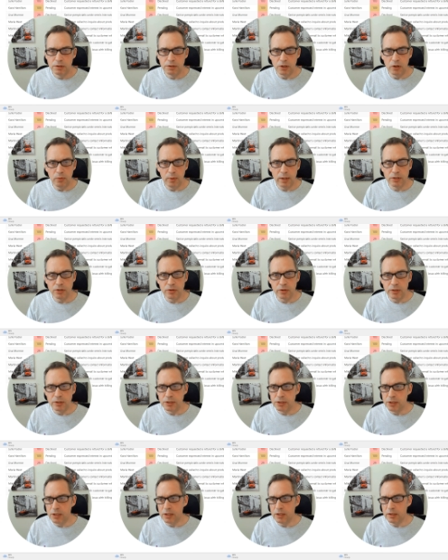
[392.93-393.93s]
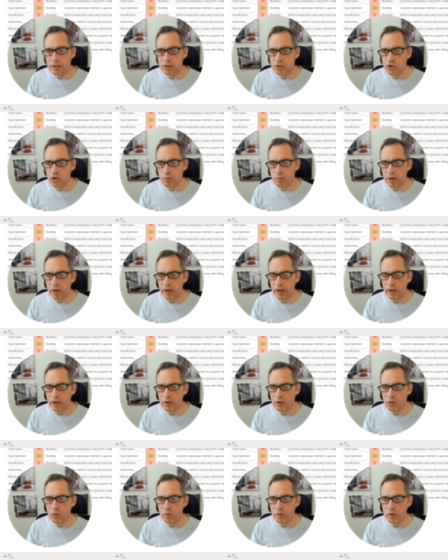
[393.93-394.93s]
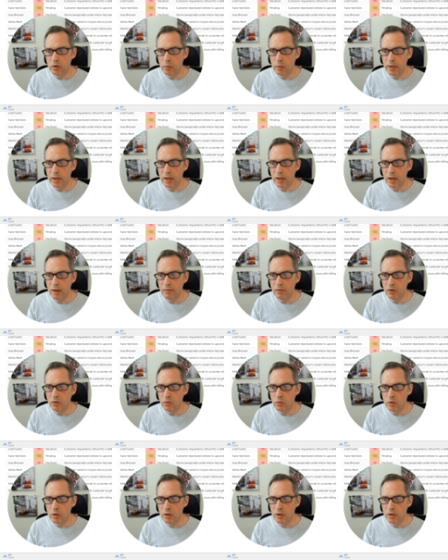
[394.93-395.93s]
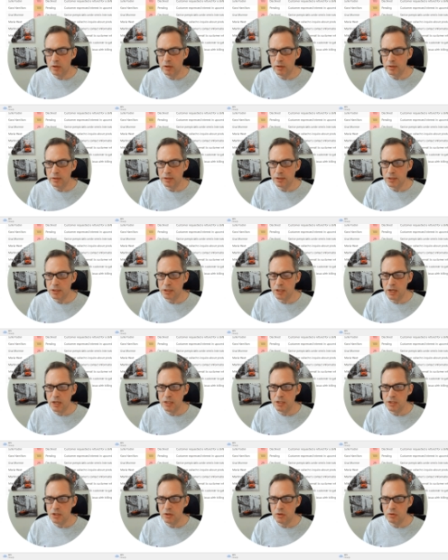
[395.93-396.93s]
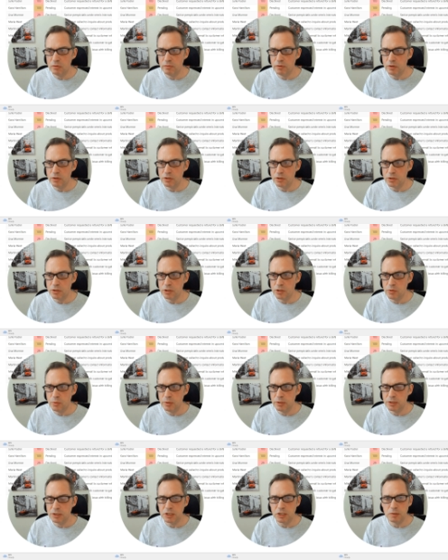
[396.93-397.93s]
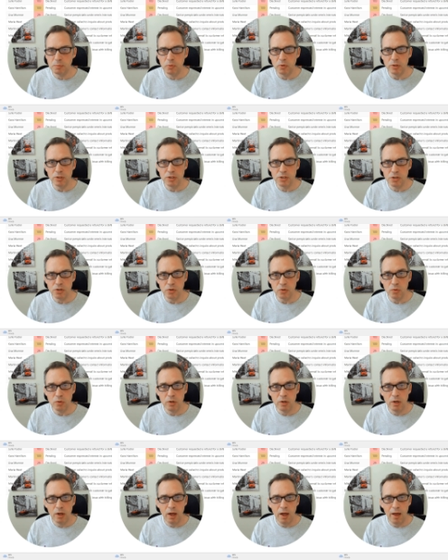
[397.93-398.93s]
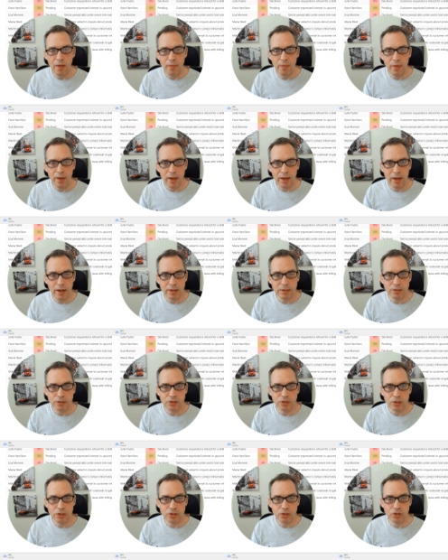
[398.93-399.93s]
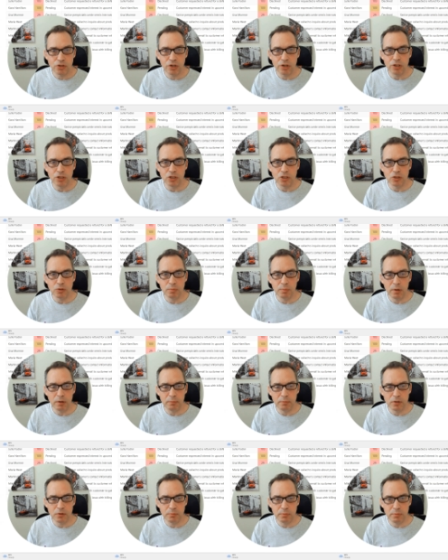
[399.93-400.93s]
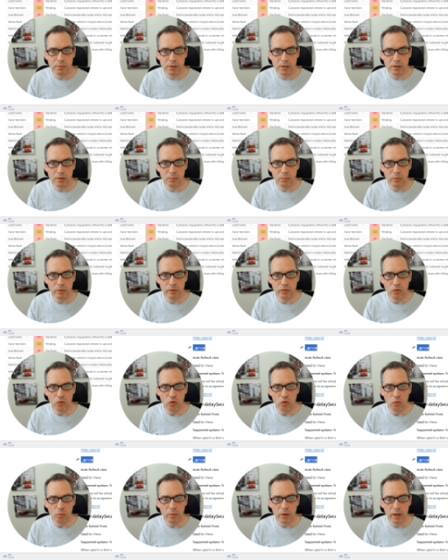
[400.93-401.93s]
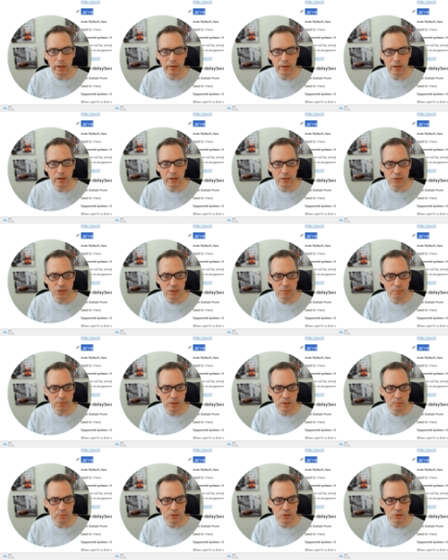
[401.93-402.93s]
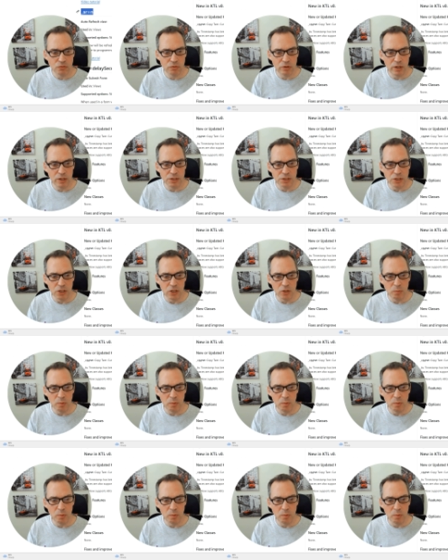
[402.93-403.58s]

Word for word: So as you can see in the top right hand corner, we now have a little card that says KTL version 26.2 and that has just changed. I'm speaking with Norm and the last update was three days ago.